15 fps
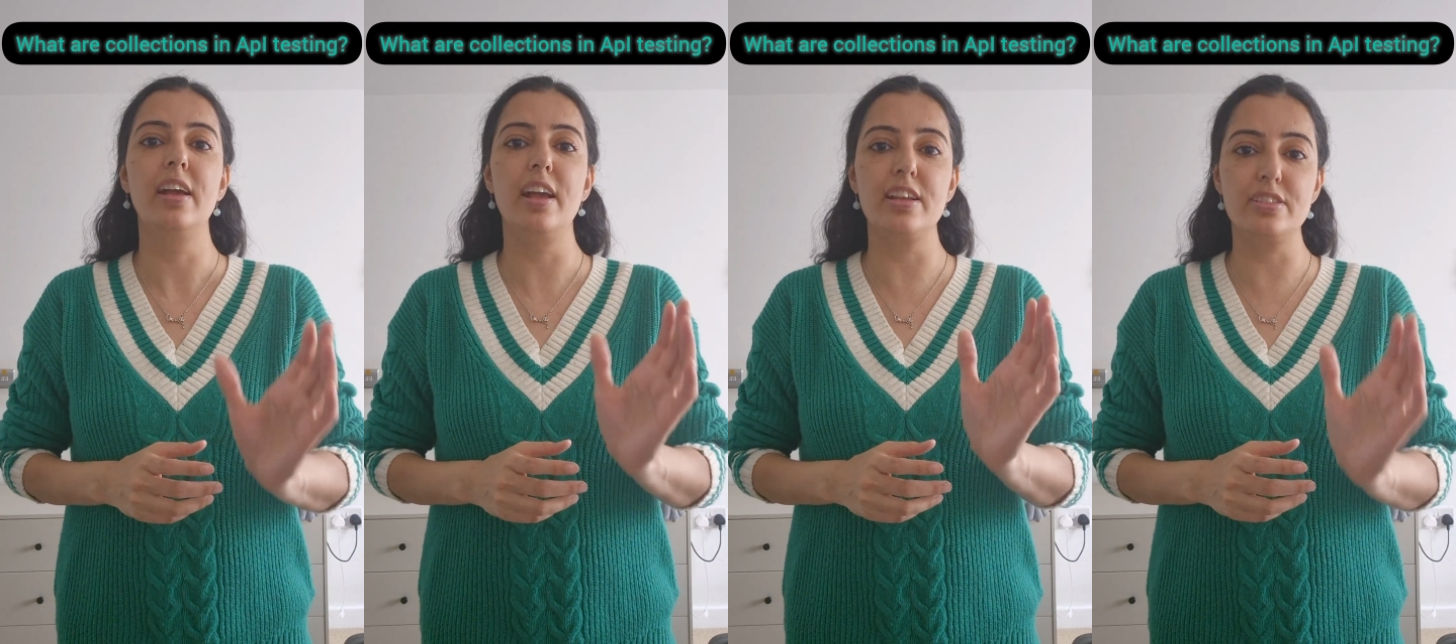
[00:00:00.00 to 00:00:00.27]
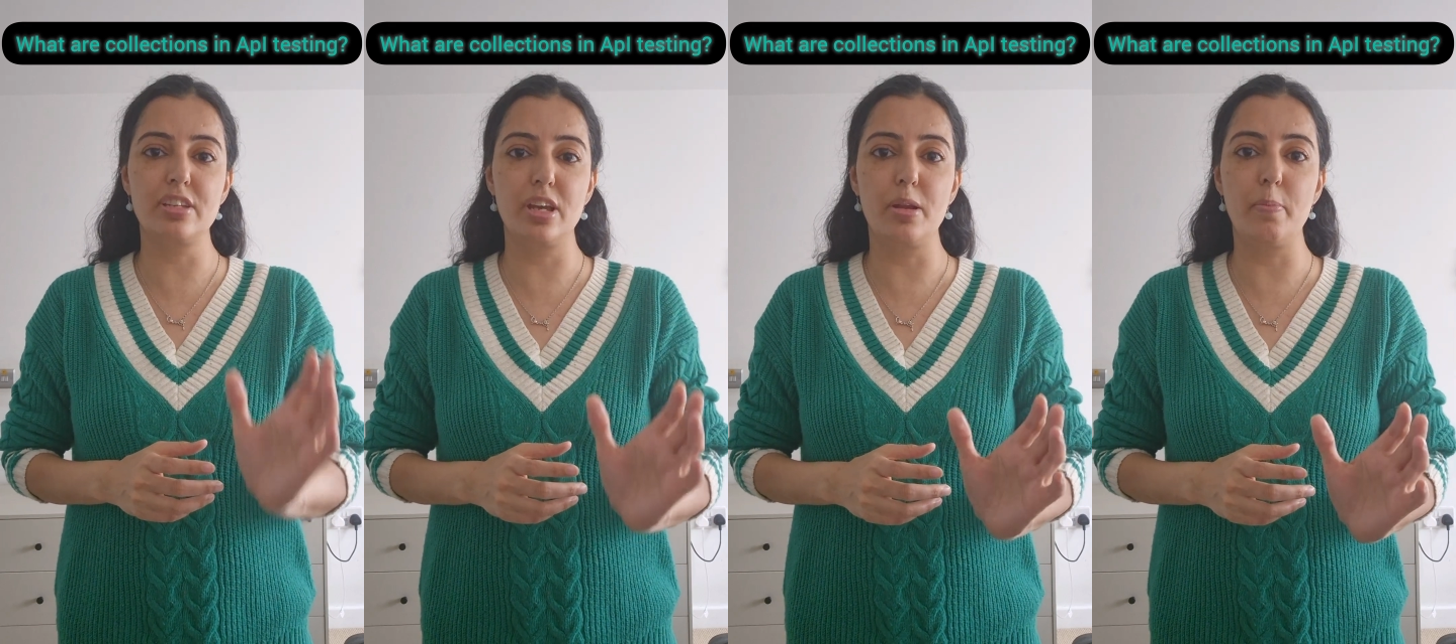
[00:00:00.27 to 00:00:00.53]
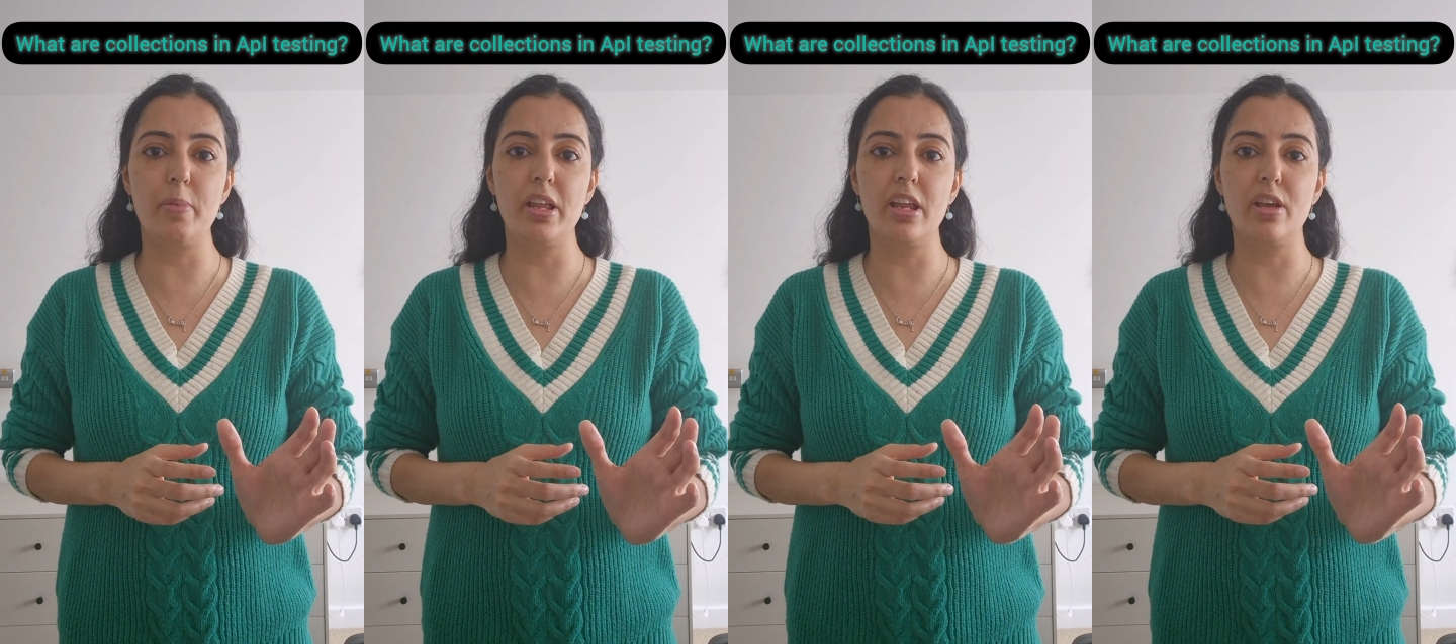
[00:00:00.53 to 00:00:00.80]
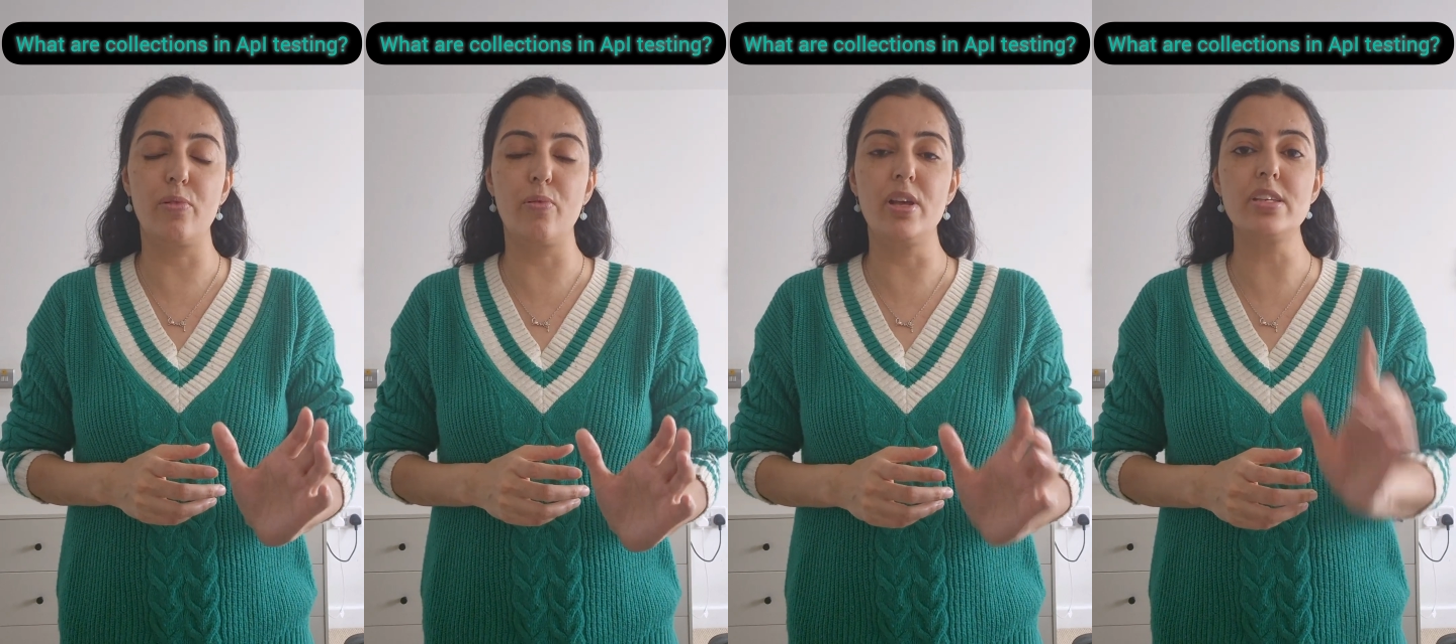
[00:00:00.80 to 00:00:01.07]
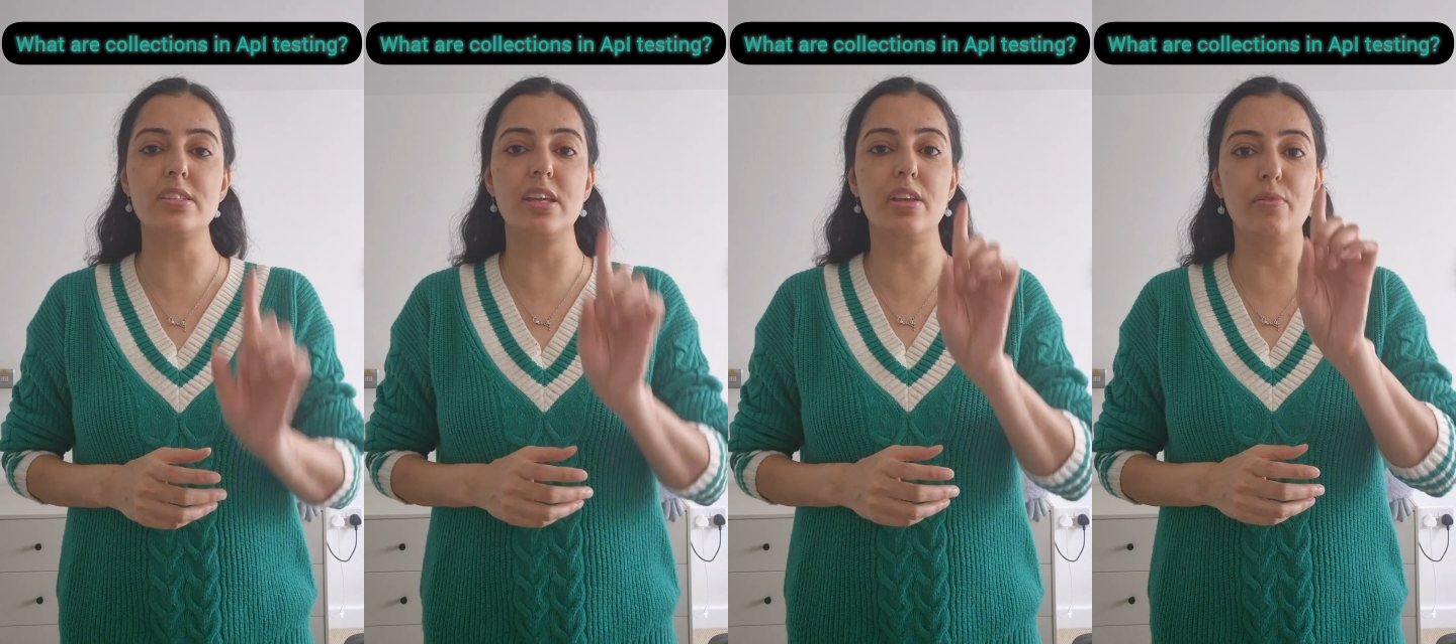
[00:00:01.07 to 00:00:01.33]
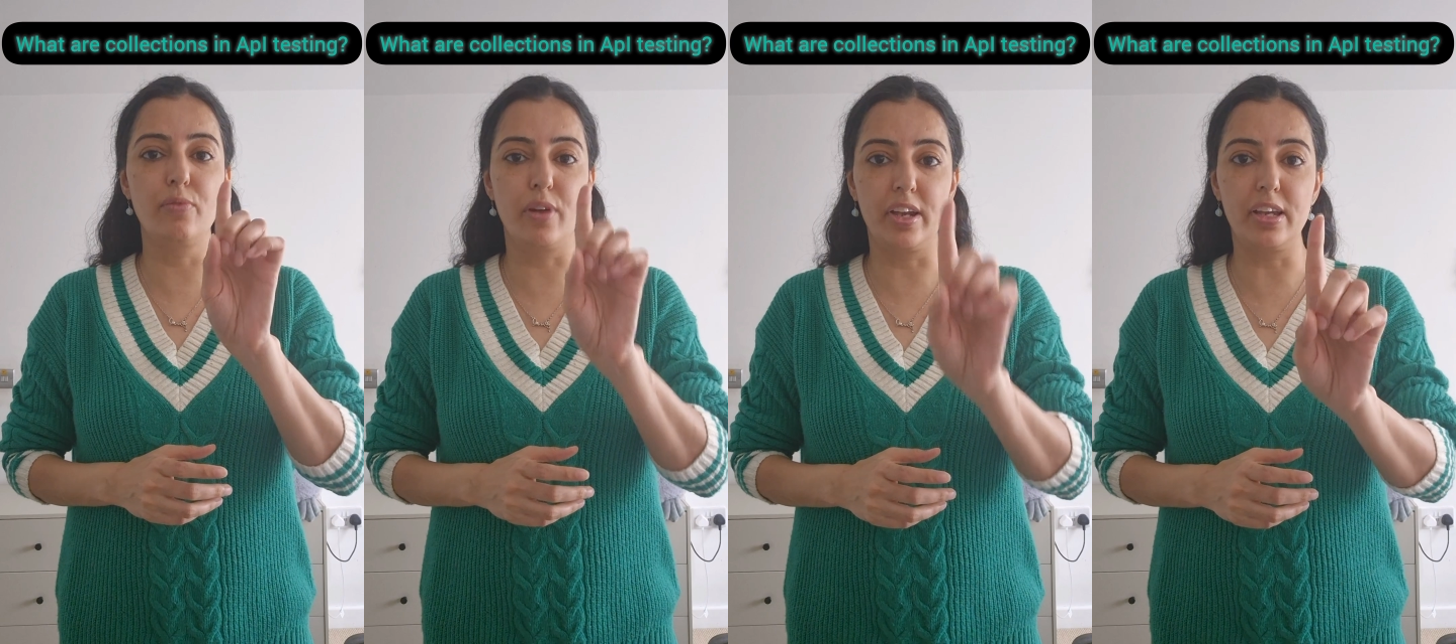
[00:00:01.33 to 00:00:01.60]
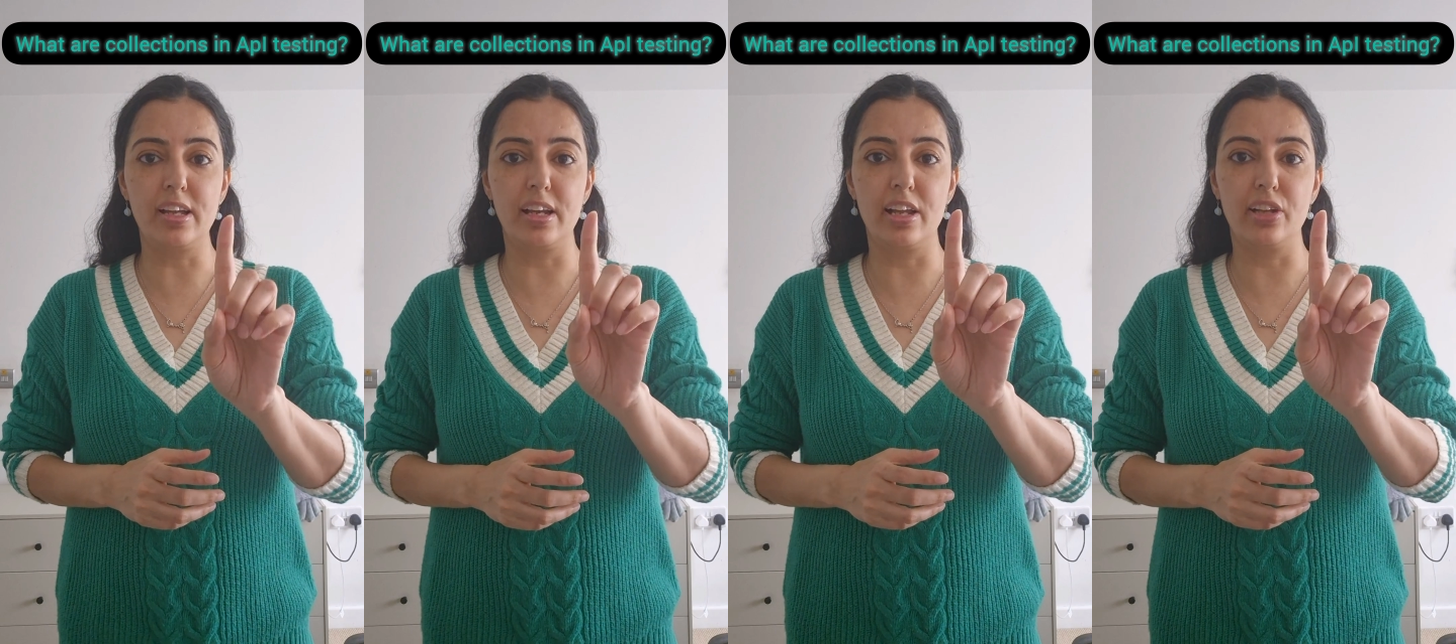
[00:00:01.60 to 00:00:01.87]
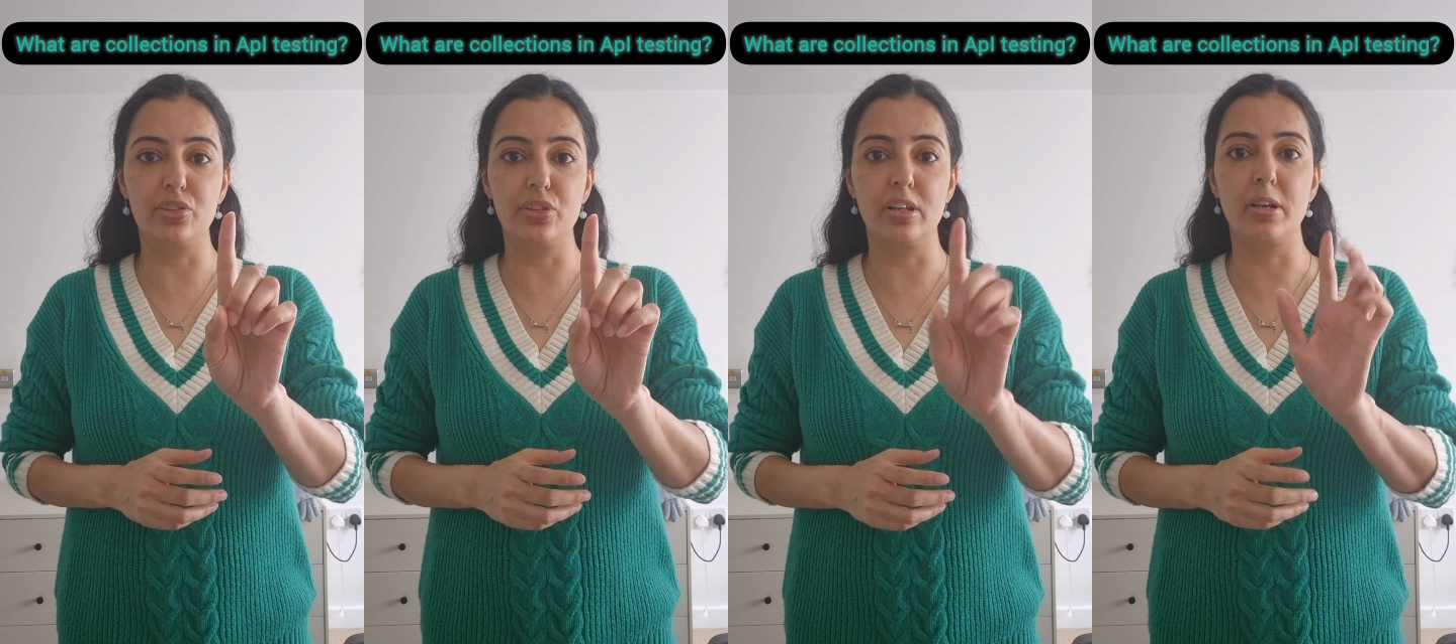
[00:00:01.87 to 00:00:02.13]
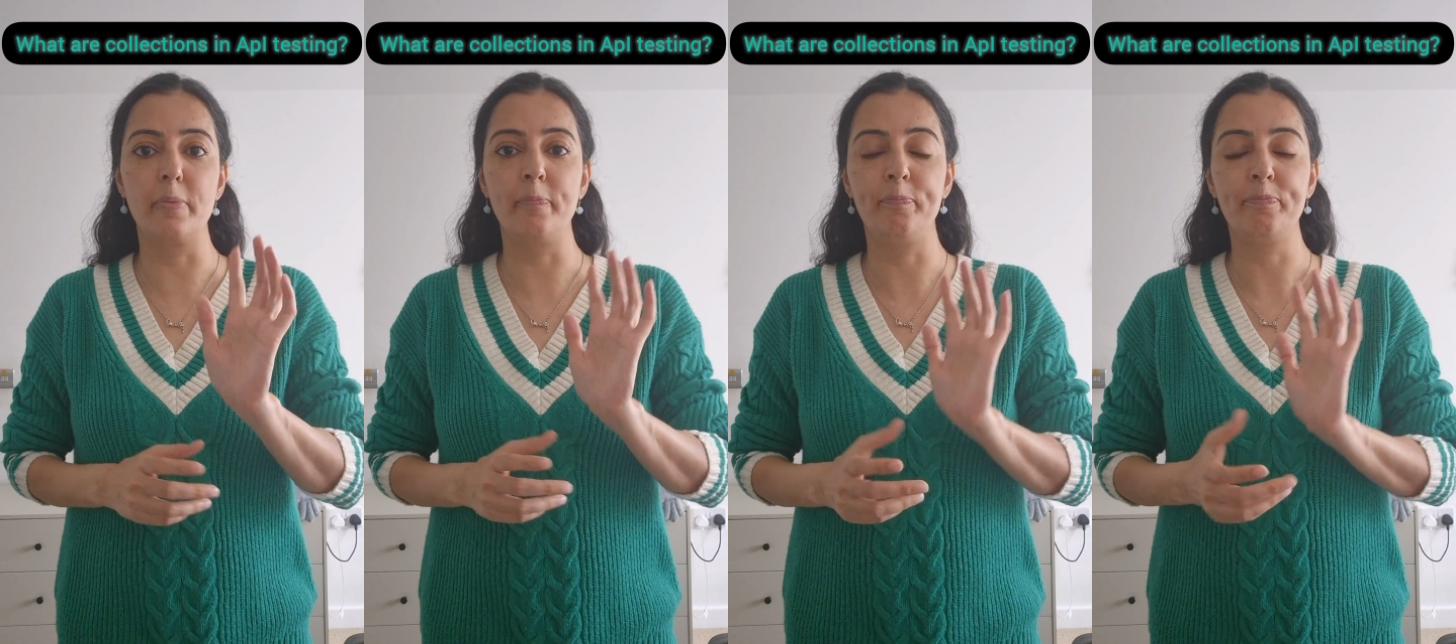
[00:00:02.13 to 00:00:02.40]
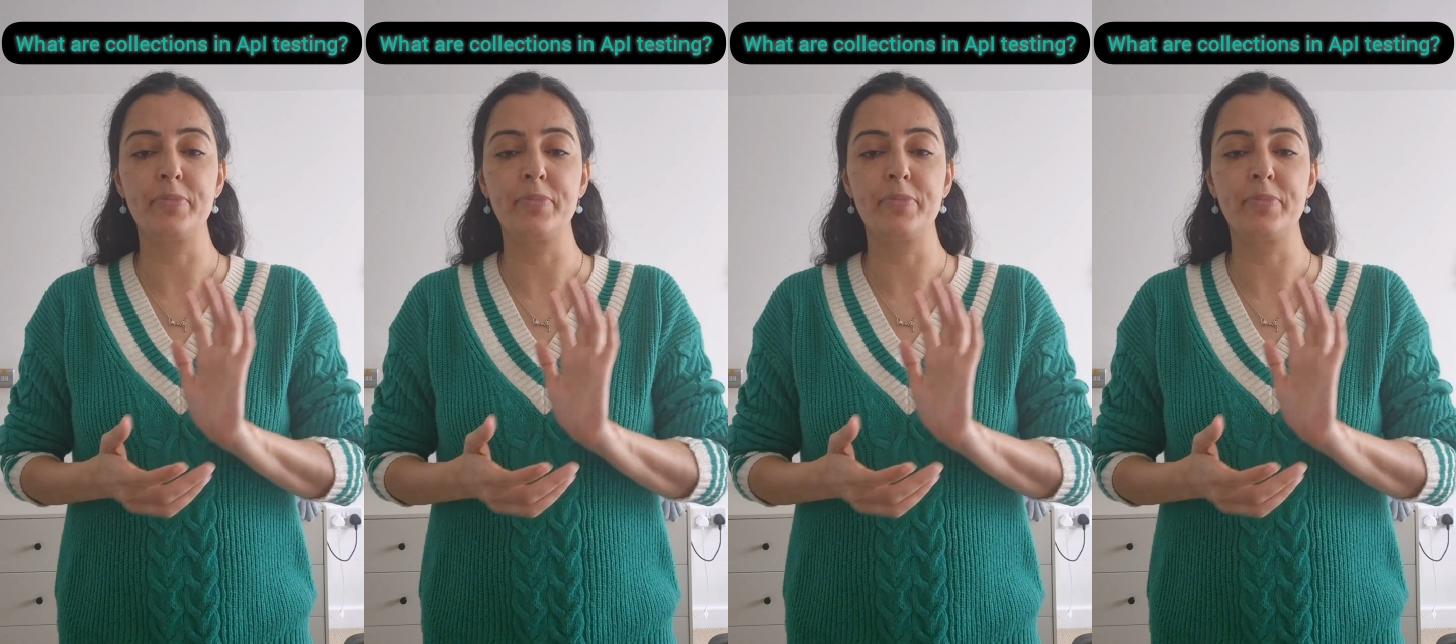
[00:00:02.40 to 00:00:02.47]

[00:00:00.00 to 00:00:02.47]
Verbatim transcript: HTTP requests in one collection